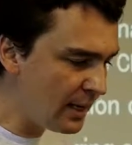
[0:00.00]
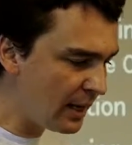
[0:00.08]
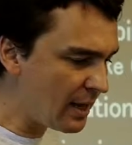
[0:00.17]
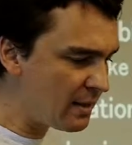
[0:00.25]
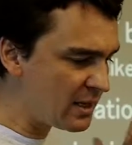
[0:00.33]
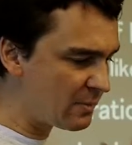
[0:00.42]

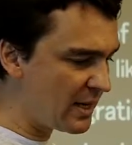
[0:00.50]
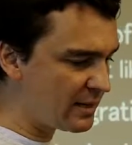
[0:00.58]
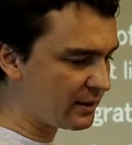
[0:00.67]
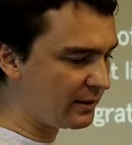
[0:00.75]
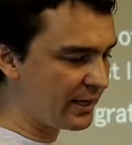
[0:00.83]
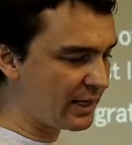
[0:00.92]
And there's
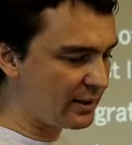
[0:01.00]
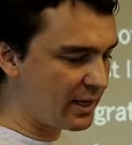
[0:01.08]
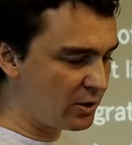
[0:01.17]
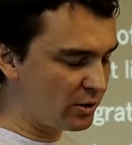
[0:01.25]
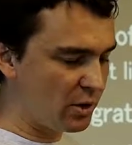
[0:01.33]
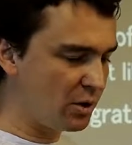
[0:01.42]
basically
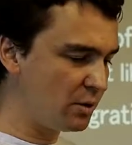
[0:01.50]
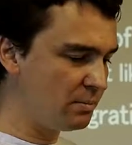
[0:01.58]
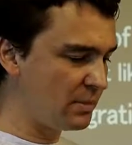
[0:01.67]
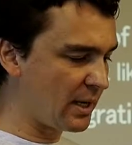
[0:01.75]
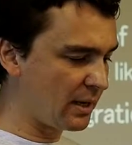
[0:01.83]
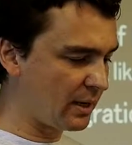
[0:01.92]
validation
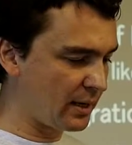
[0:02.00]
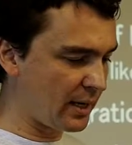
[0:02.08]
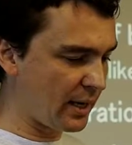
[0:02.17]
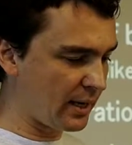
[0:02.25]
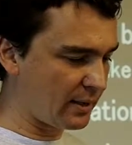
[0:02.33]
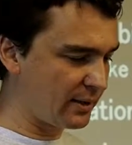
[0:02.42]
code
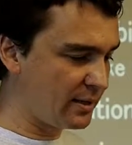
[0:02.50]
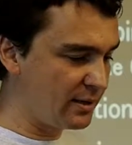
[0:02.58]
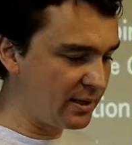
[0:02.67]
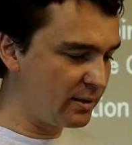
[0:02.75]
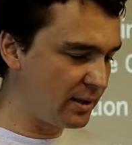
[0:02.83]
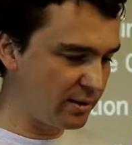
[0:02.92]
and
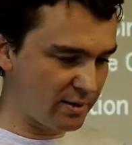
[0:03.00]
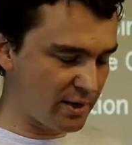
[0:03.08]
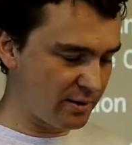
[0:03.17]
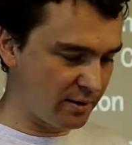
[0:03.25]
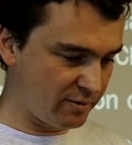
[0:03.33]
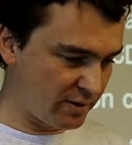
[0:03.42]
continuous
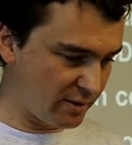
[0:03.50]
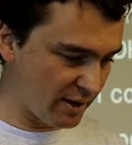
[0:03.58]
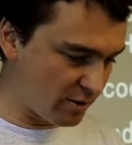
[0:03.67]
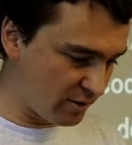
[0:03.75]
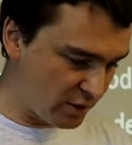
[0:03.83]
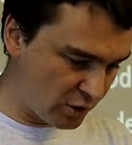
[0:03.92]
integration
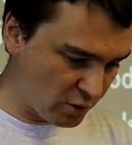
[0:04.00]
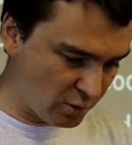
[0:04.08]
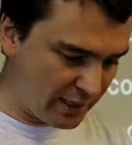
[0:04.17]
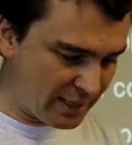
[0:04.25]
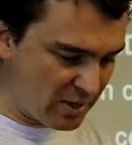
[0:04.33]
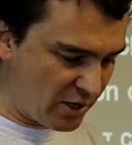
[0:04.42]
infrastructure. So
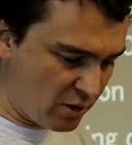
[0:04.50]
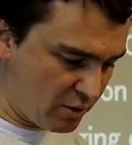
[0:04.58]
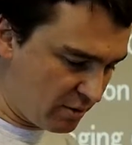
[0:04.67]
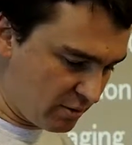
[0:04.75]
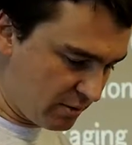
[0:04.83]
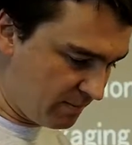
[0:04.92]
let me go
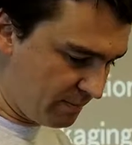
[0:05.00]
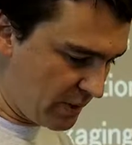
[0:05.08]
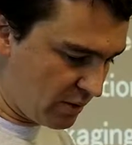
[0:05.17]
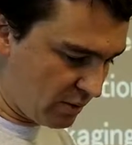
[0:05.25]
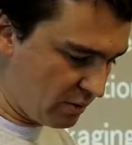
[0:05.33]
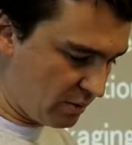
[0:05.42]
through
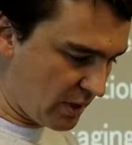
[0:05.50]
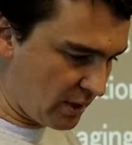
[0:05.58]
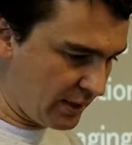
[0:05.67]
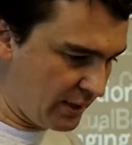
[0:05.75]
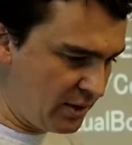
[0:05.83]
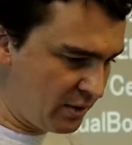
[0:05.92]

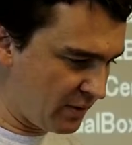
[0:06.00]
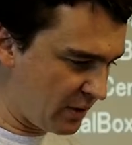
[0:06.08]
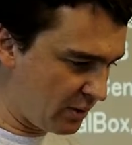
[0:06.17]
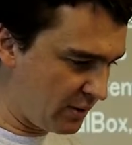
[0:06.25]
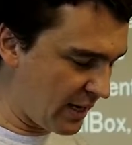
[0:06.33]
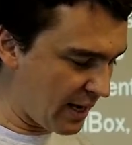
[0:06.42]
each of
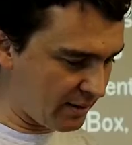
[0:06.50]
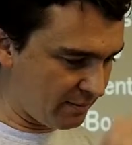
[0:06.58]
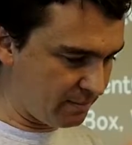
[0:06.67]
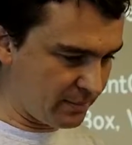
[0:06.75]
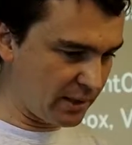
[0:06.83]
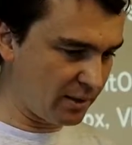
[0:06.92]
those kind of
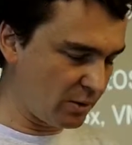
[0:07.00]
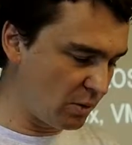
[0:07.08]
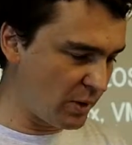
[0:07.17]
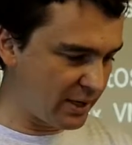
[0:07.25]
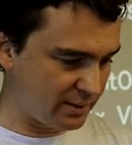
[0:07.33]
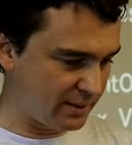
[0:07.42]
in a
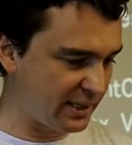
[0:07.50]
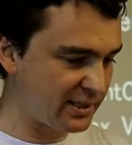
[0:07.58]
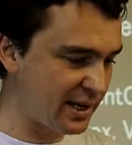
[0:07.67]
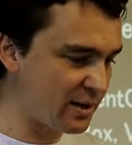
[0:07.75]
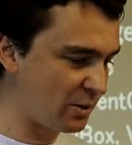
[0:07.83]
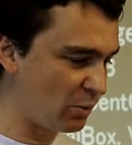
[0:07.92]
quick
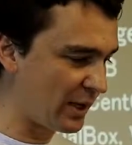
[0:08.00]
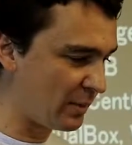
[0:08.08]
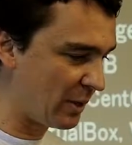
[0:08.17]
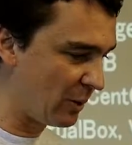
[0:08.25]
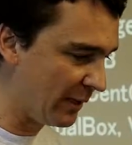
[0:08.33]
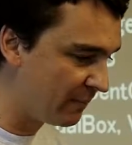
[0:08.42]
succession, one
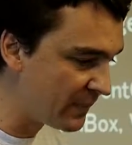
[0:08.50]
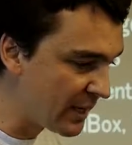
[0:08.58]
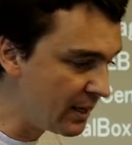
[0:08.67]
by one.